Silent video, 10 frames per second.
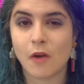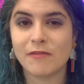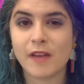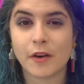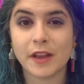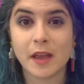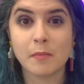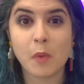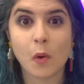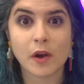a very
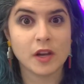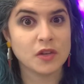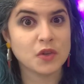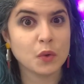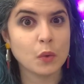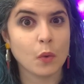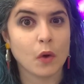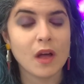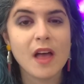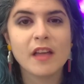important tool